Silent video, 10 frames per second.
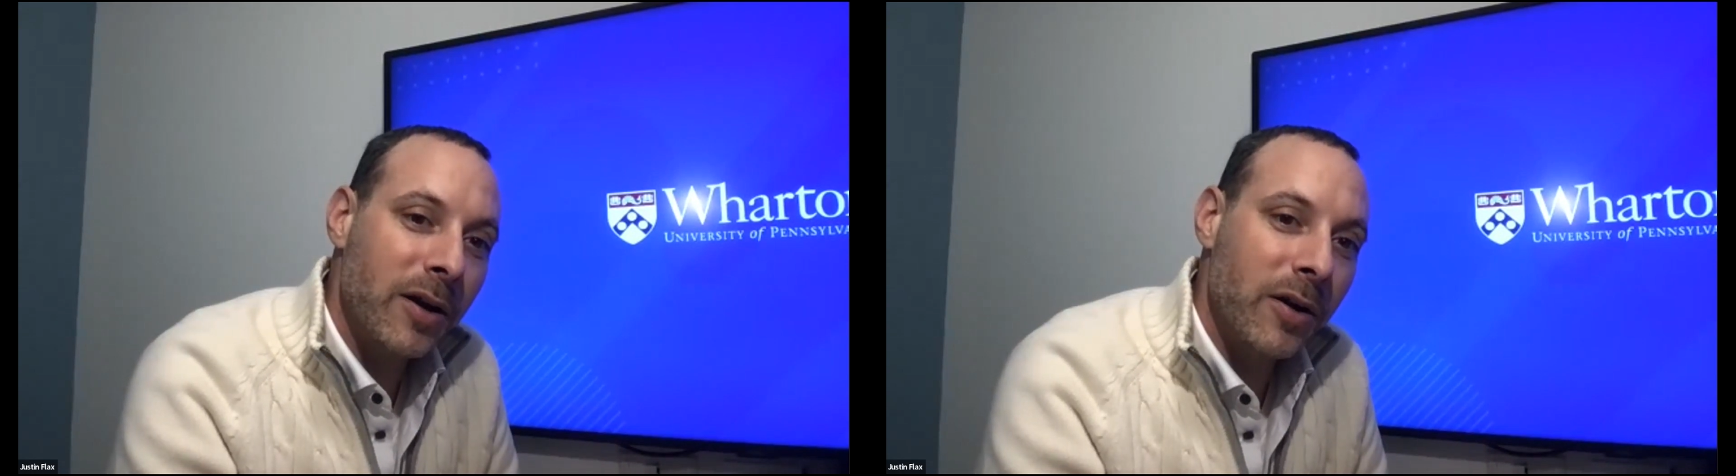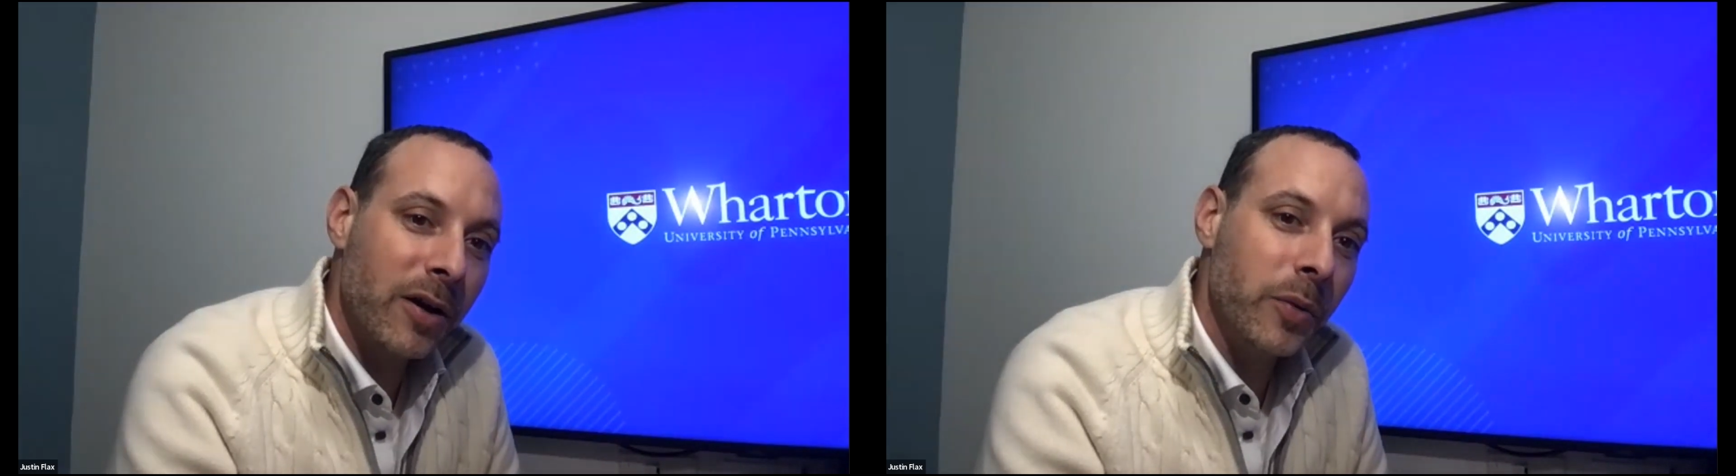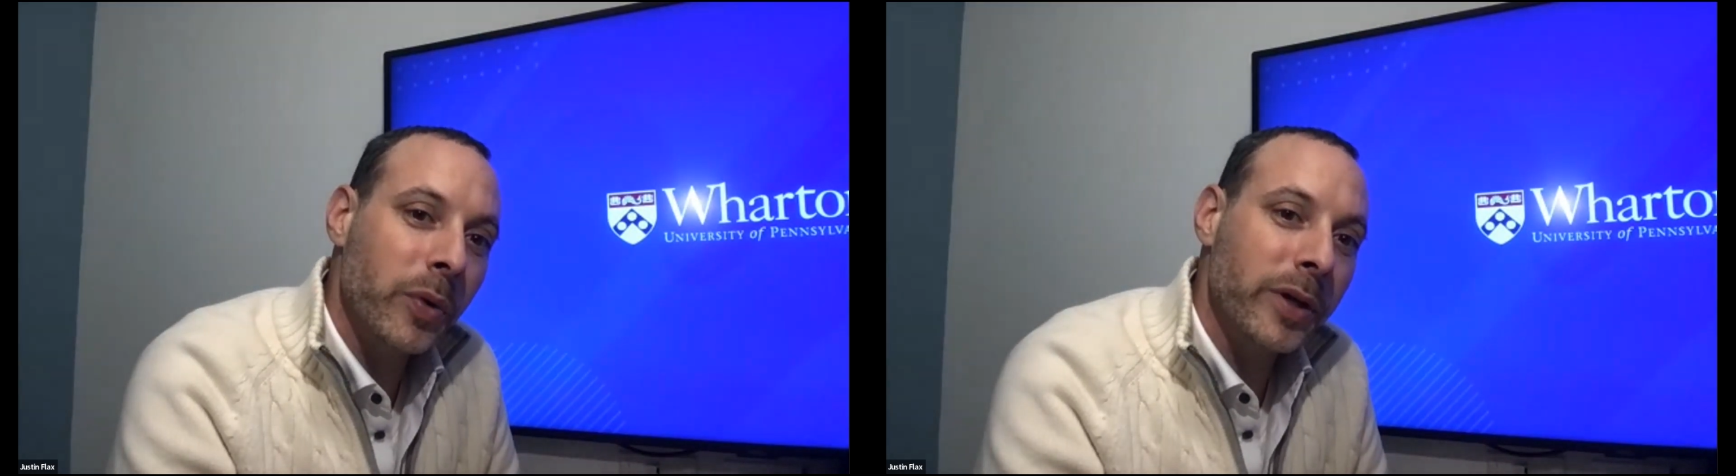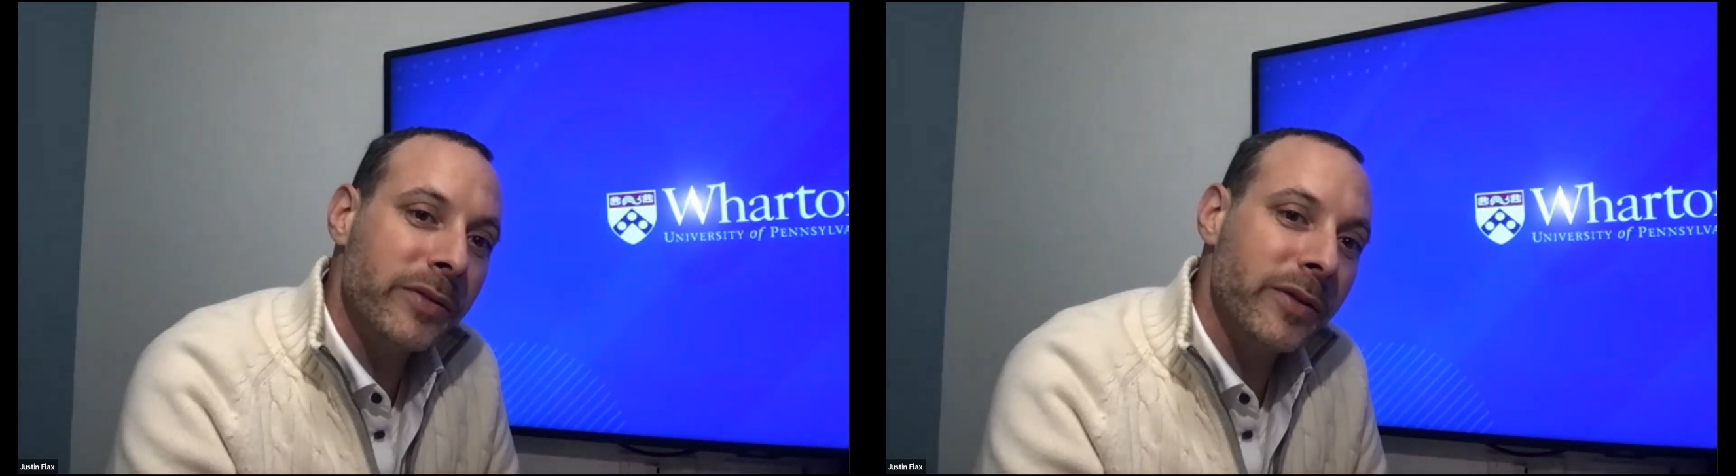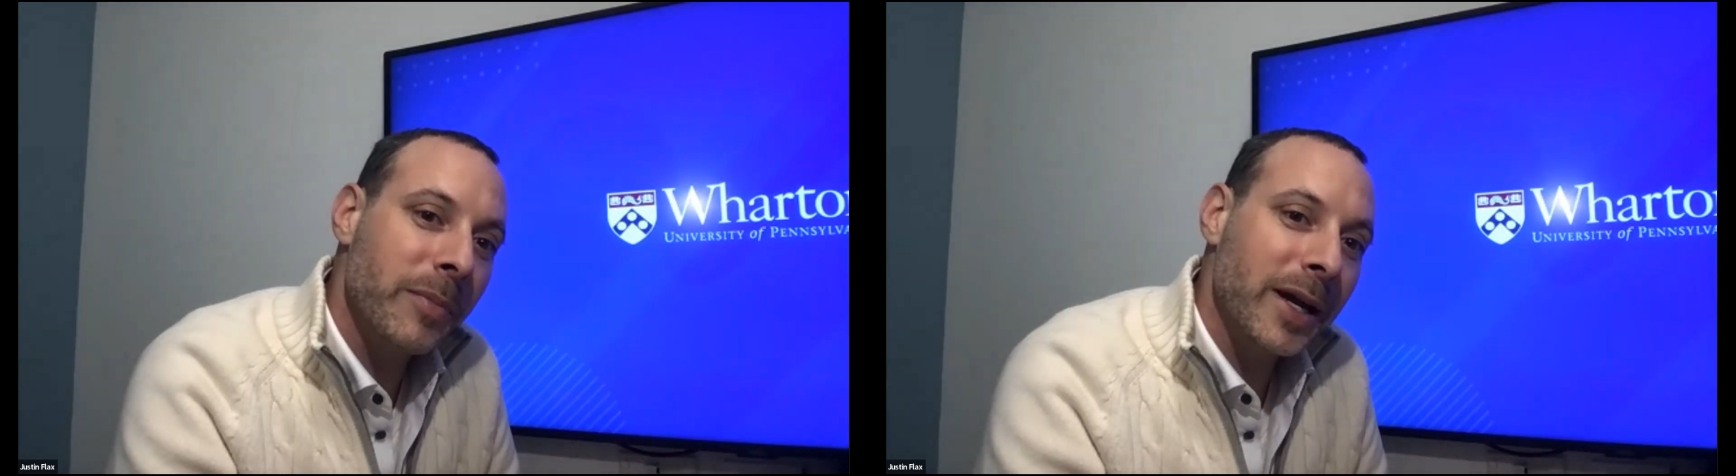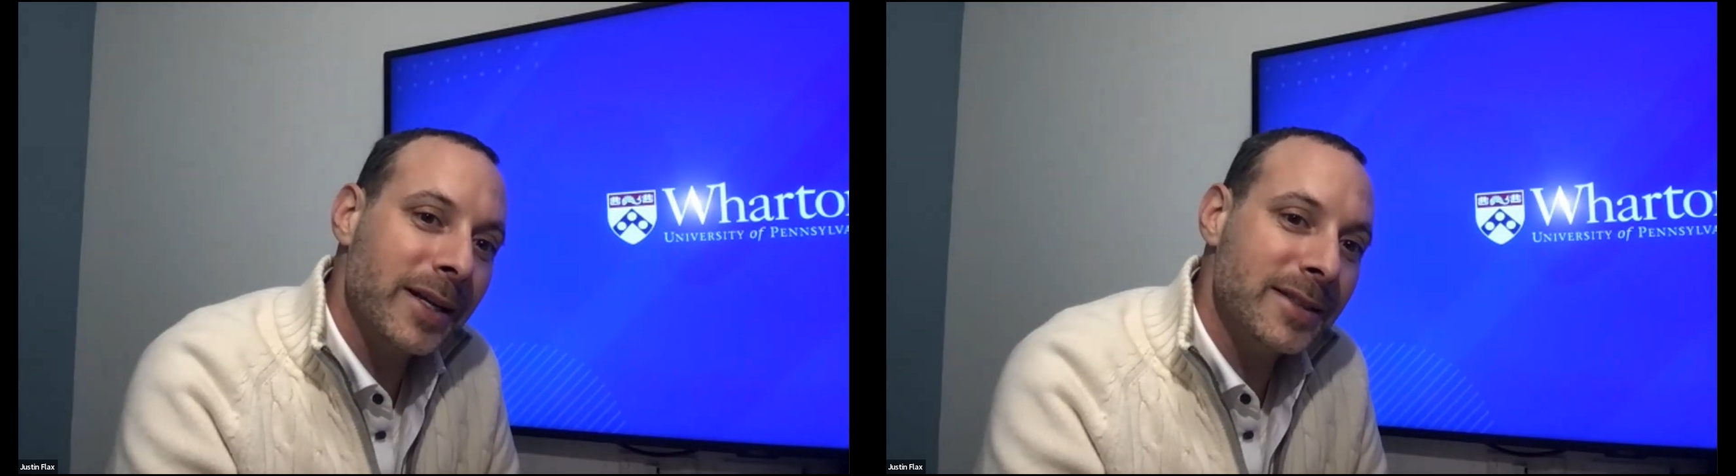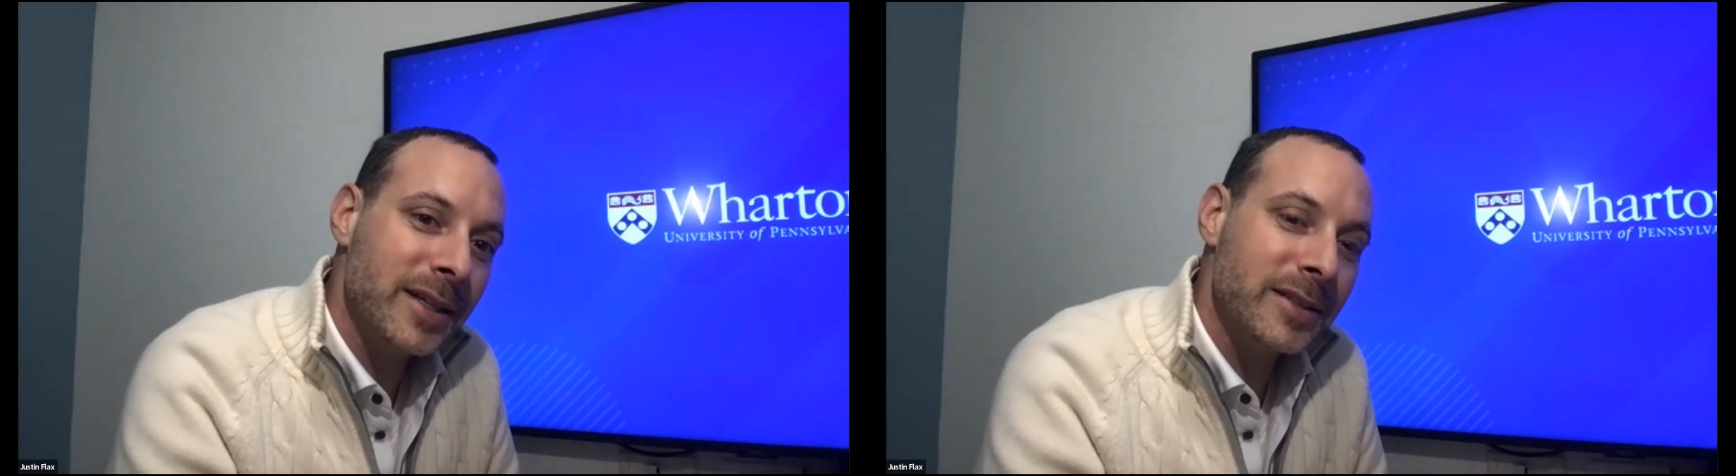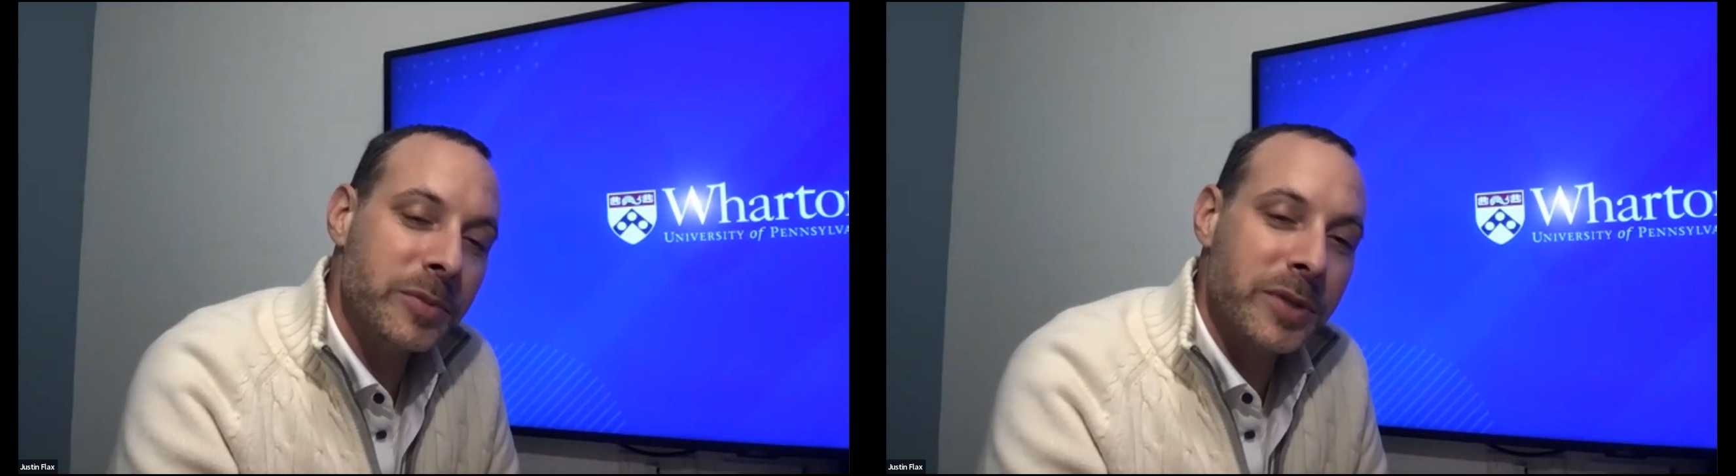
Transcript: back on when somebody says,